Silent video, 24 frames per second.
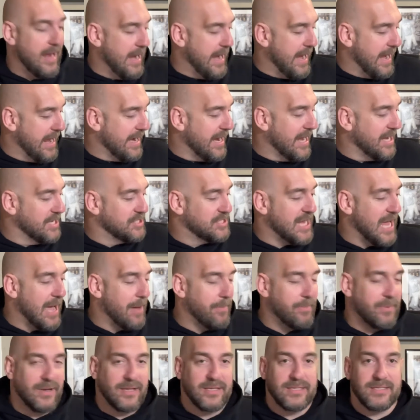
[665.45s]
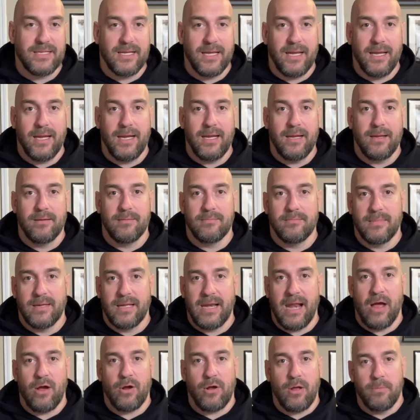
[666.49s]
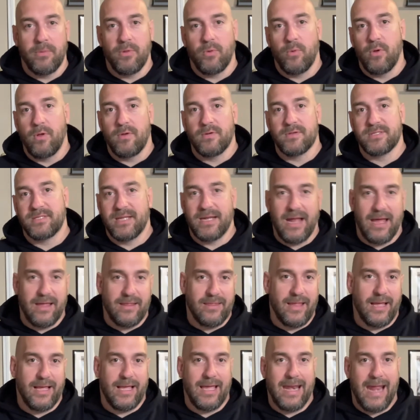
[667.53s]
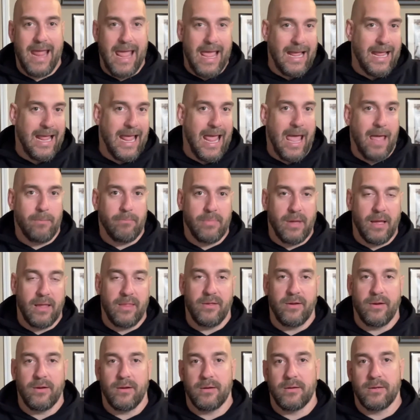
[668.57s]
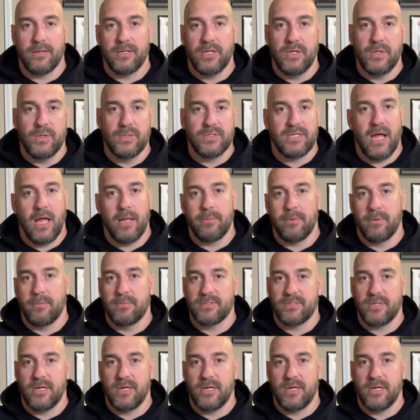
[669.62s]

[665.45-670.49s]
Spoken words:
and I just happened to see an Out Come the Wolves sitting on like an end cap by their used albums.